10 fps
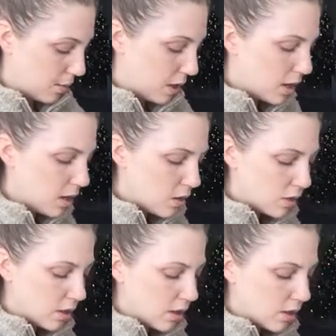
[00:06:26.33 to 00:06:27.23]
And you know,
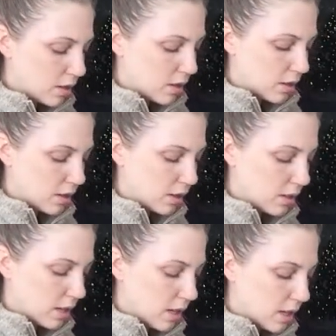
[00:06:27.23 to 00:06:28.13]
salt
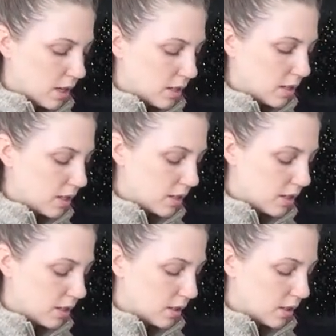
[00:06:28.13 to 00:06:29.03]

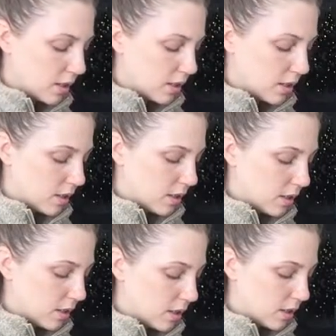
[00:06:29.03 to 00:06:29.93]
is,
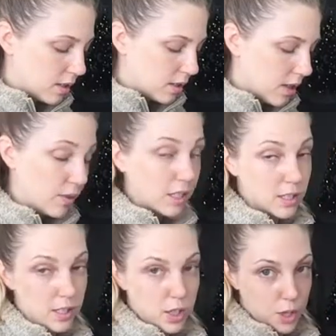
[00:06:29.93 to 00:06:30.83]

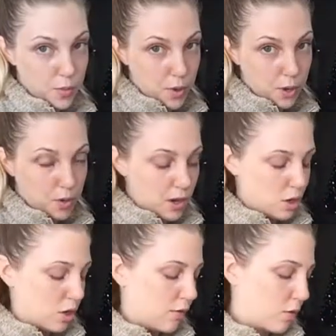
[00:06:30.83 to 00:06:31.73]
everything's good in
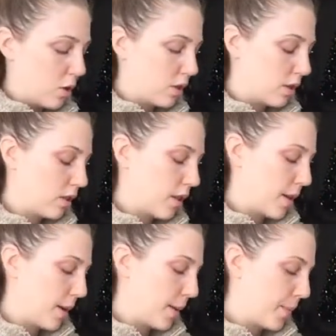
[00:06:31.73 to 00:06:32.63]
moderation, of course.
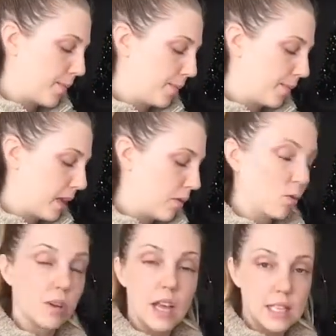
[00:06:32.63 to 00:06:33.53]

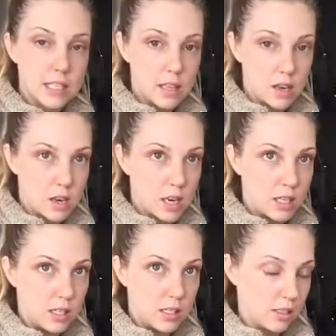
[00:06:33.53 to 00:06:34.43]
Everyone has their
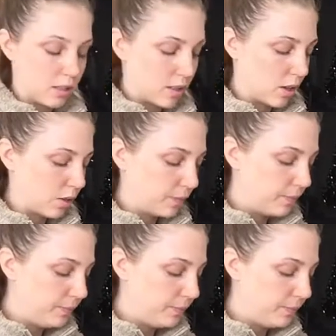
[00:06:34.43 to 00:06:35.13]
ideas on salt,